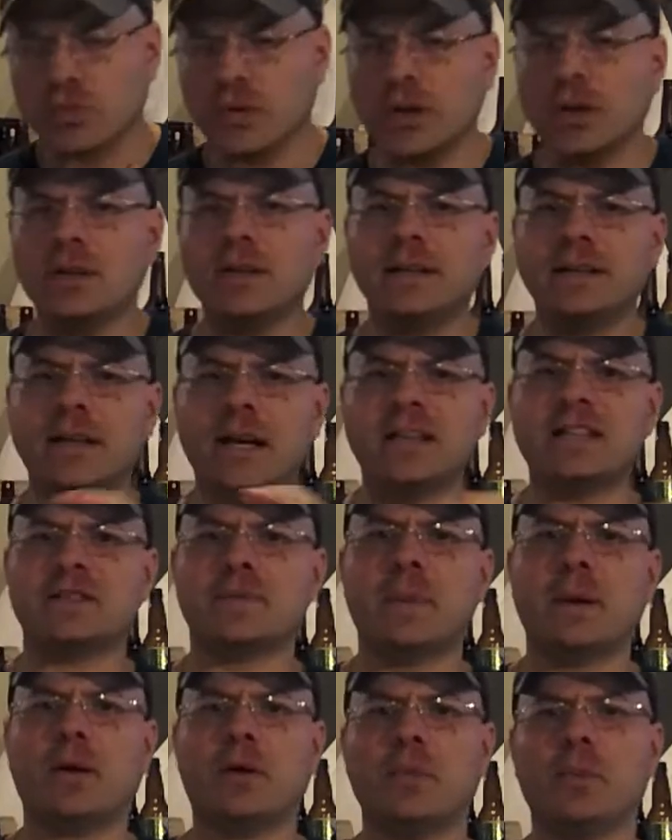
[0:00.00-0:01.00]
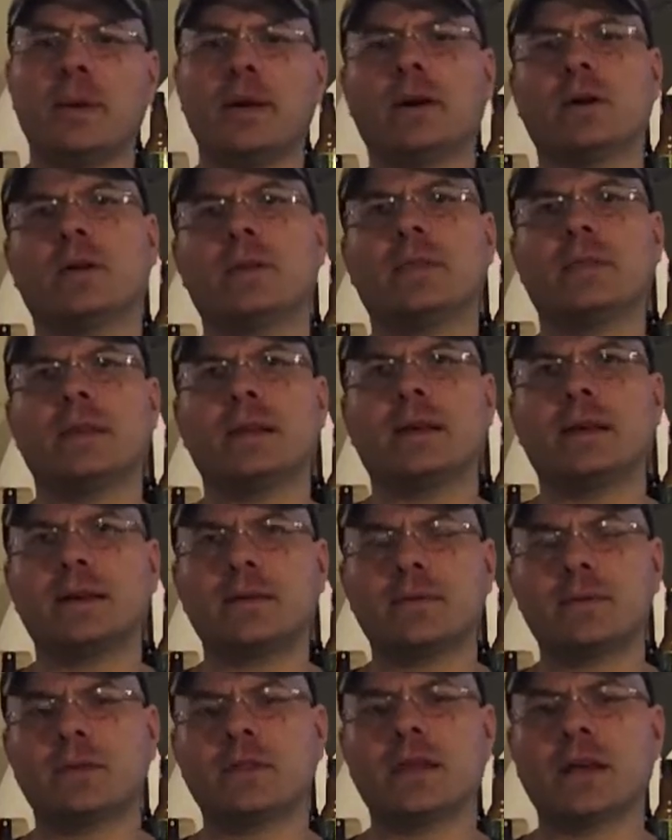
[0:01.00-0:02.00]
really nice smelling beer.
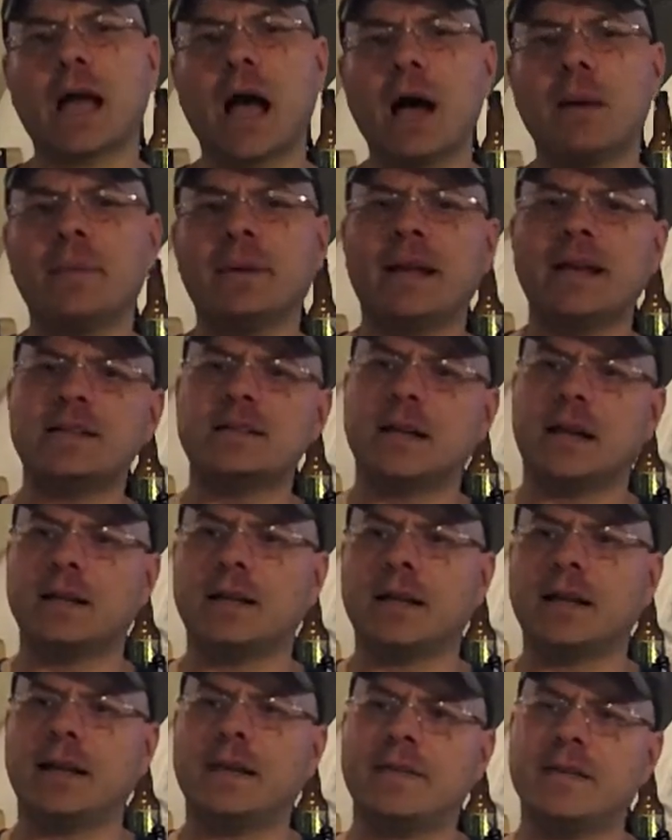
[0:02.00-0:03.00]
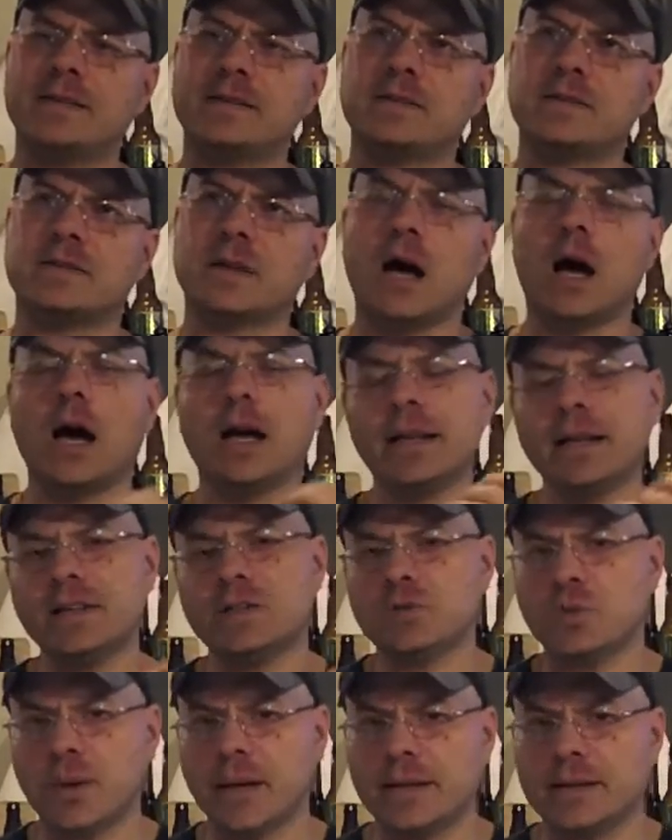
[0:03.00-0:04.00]
The combination I like in this, there's a honey
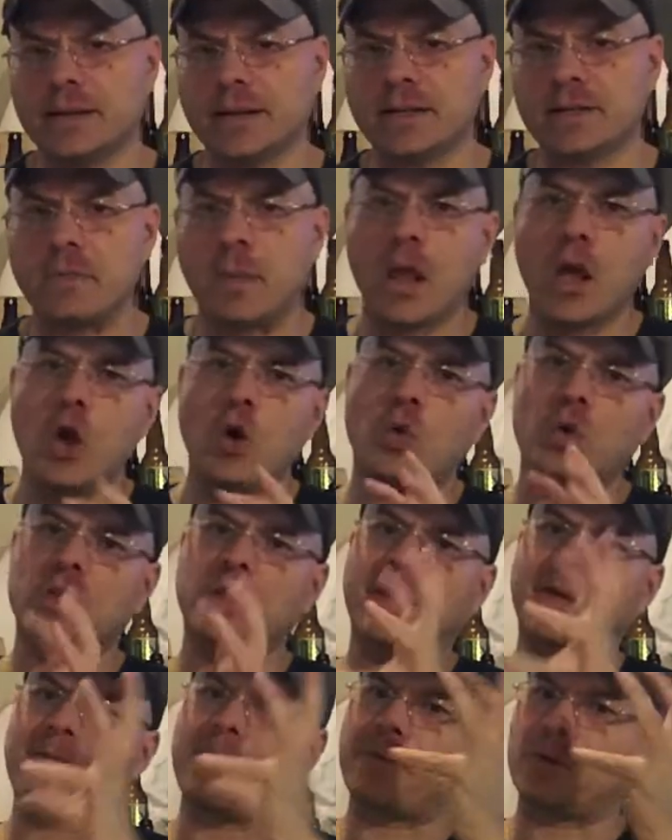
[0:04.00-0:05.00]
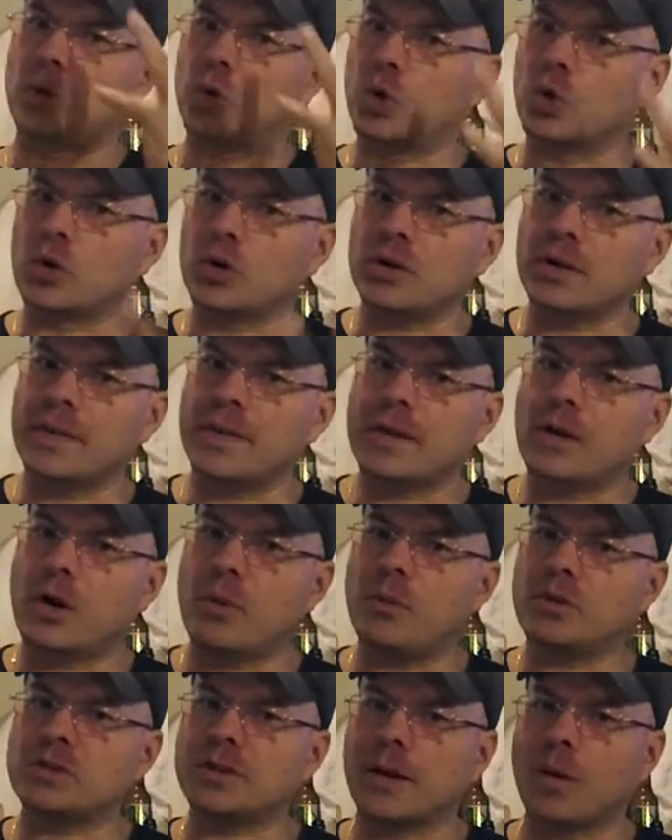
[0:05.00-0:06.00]
sweetness with like floral in there,
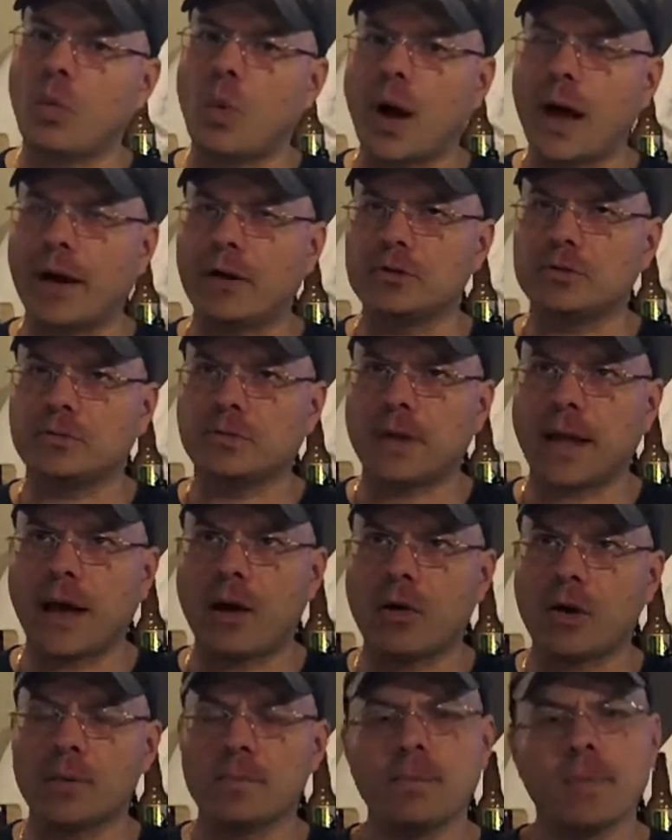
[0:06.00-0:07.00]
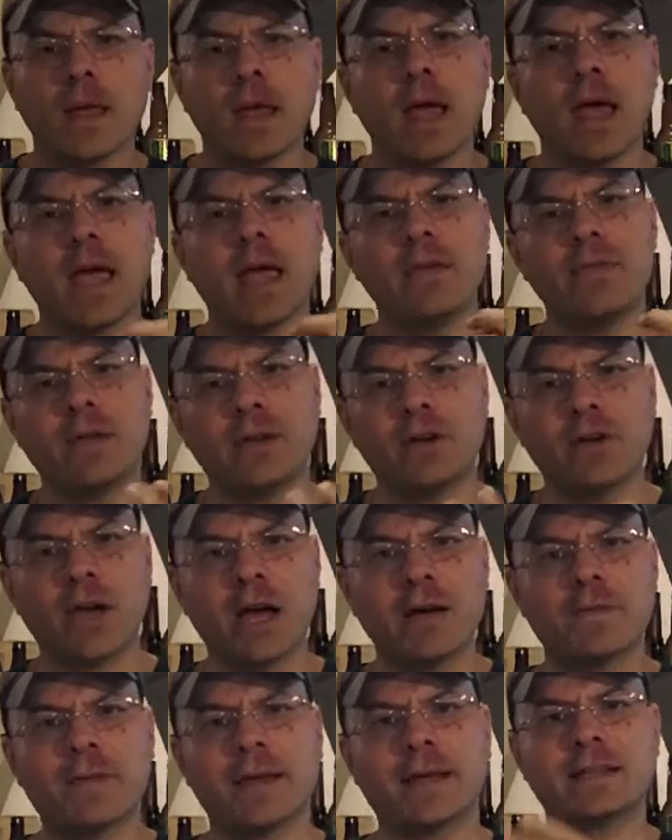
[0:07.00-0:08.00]
almost like wildflower. And then you
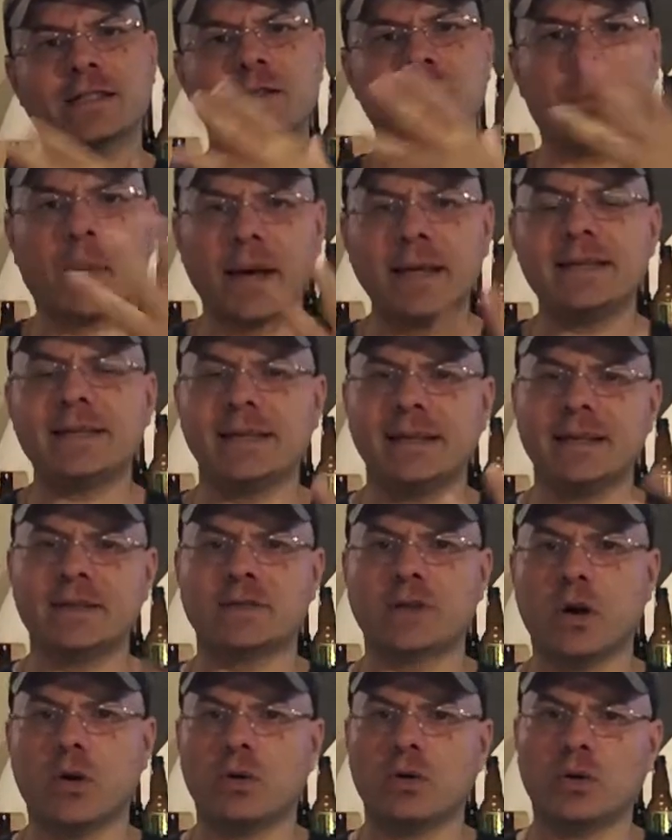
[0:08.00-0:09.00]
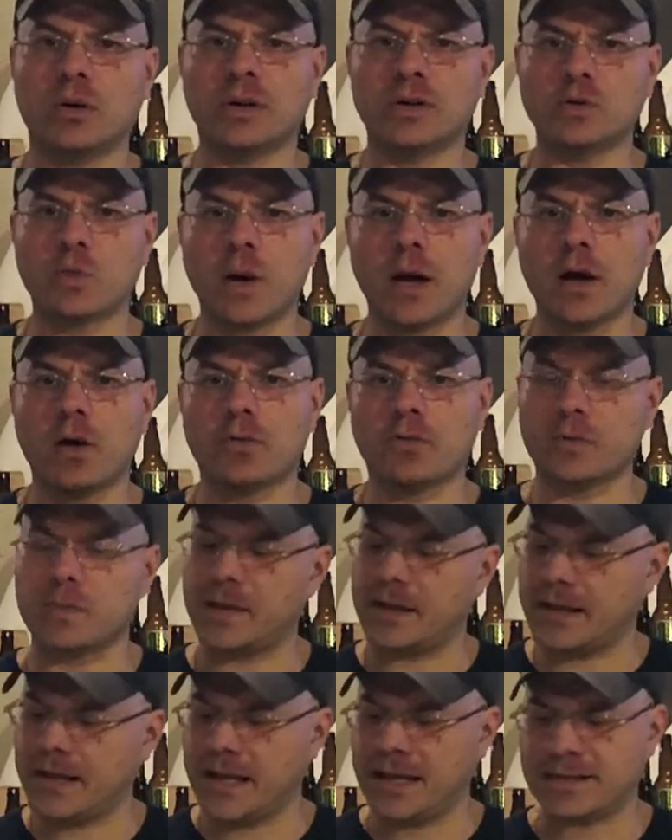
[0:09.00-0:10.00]
have like a spiciness going on as well from
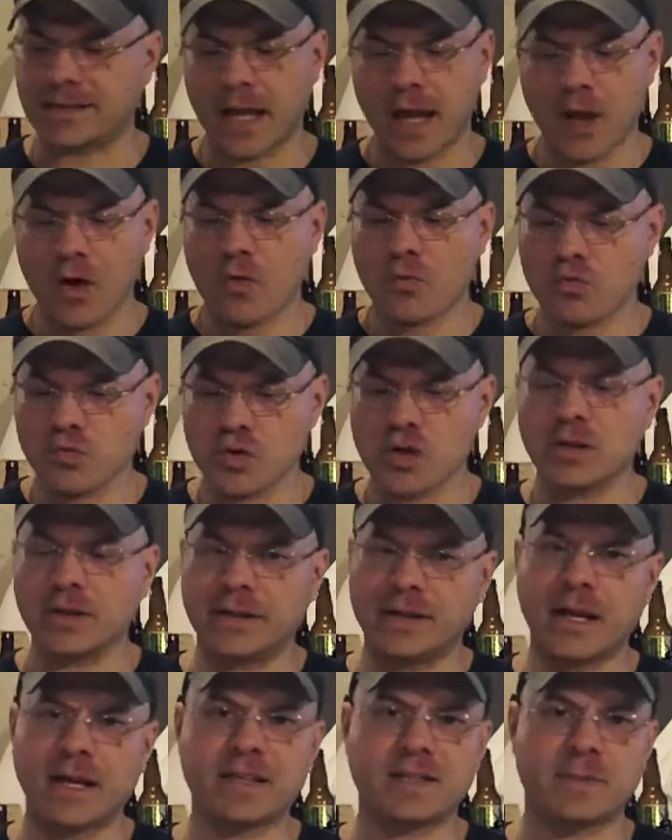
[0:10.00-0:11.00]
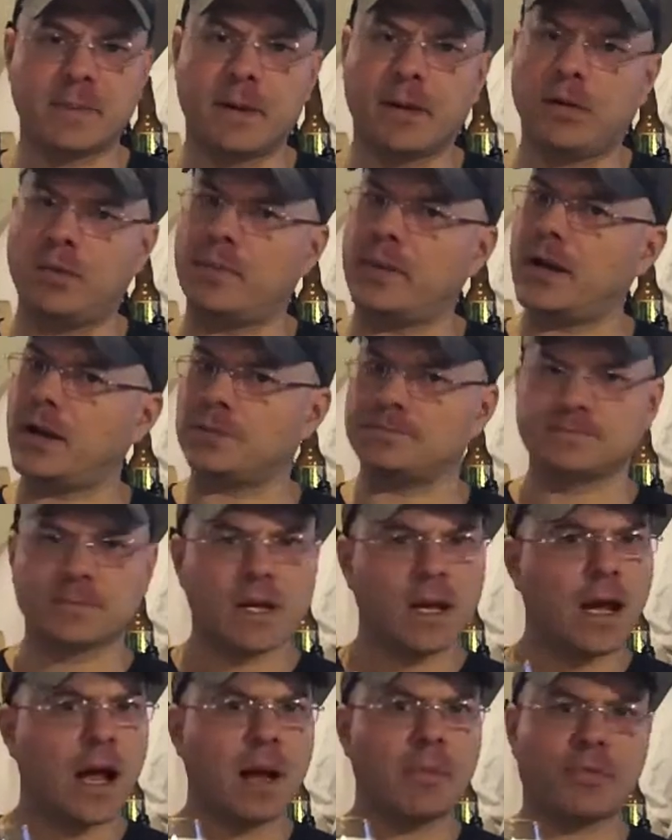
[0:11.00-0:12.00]
the yeast. Really nice smelling beer.
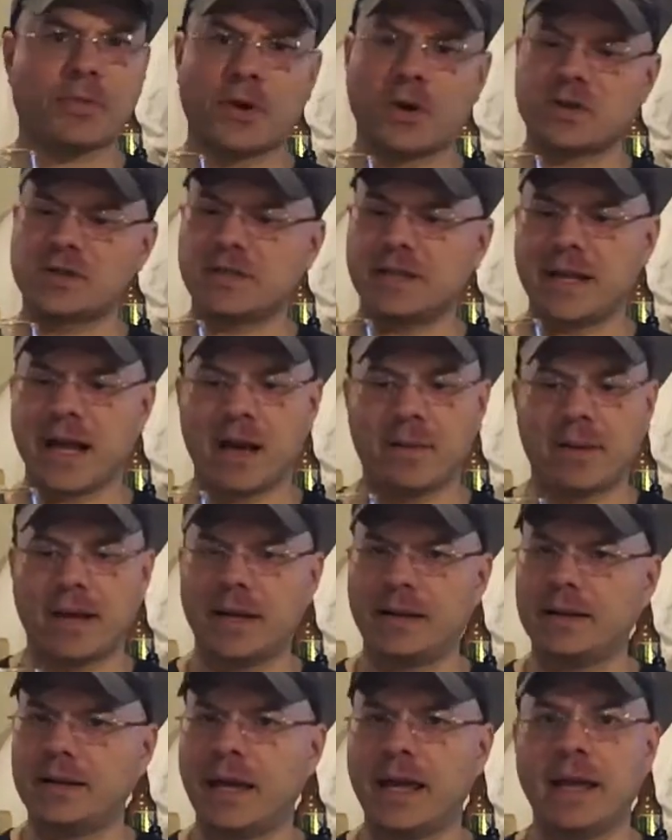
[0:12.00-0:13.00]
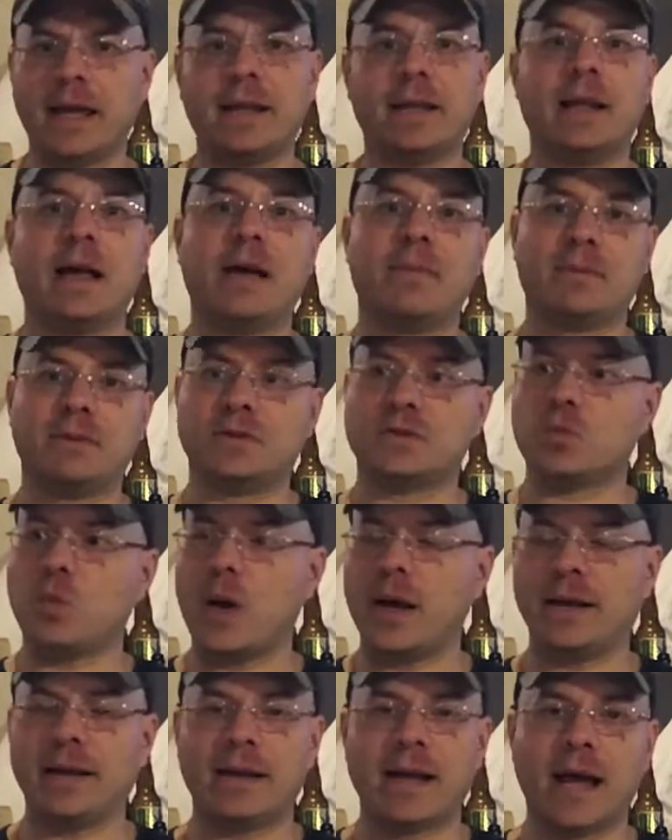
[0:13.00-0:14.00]
I'm thirsty now, man, and I've been
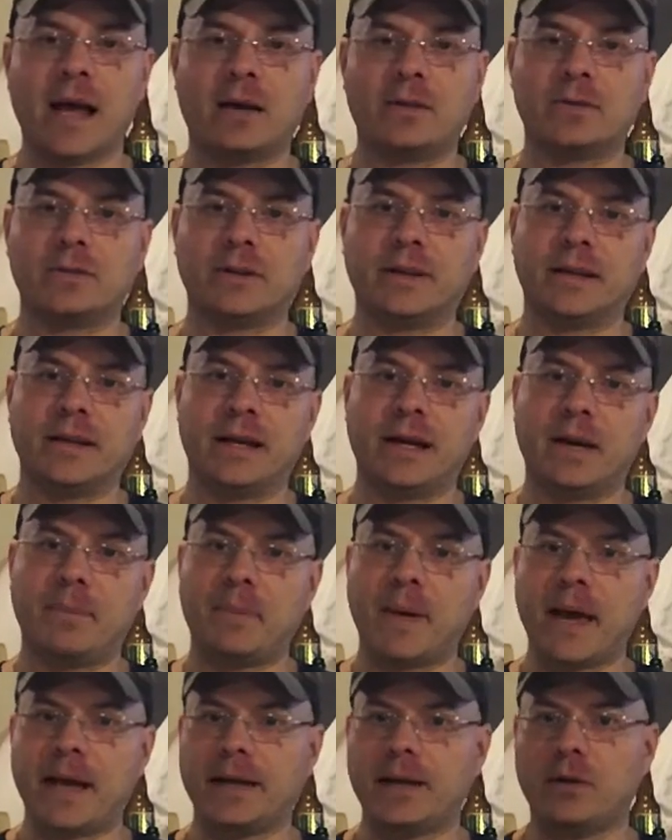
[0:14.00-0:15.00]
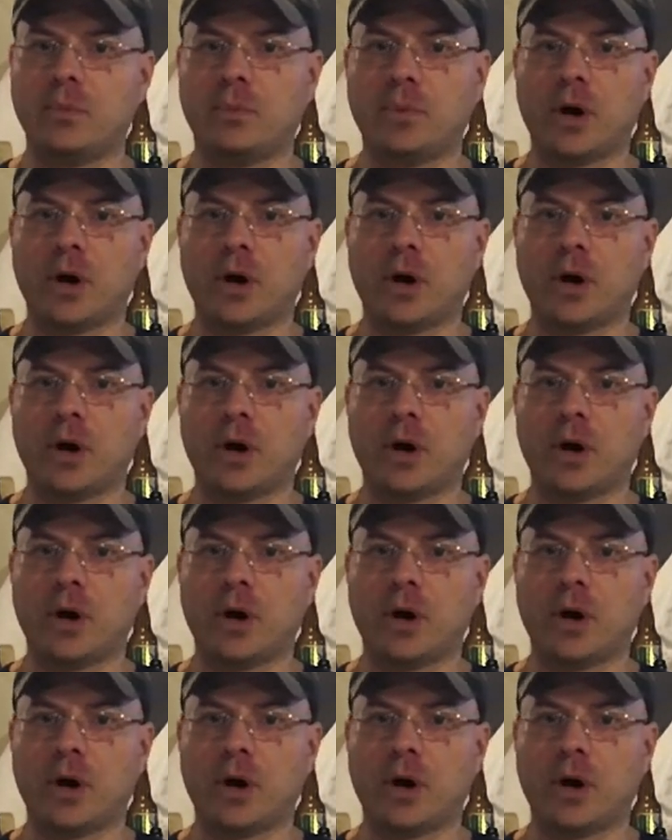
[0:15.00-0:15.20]
sweating it out on the patio